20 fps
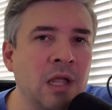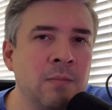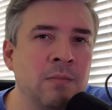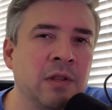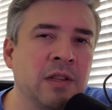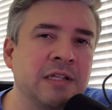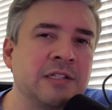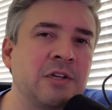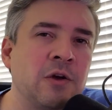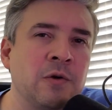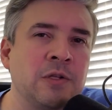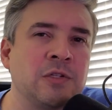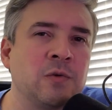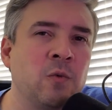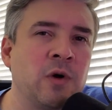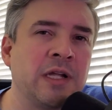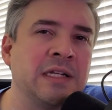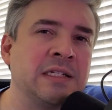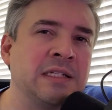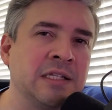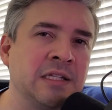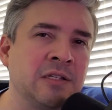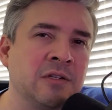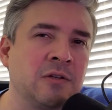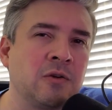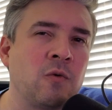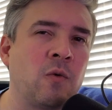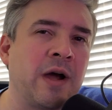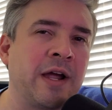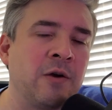But let's go into what
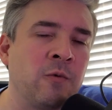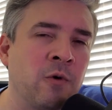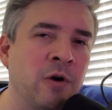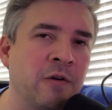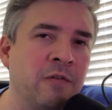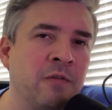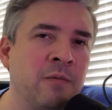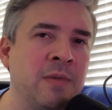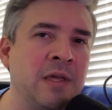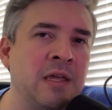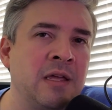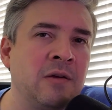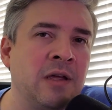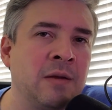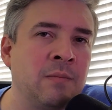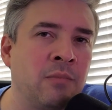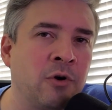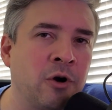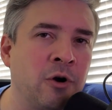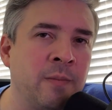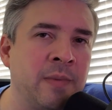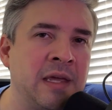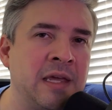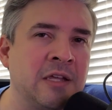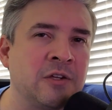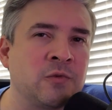didn't quite work for me in Barbie.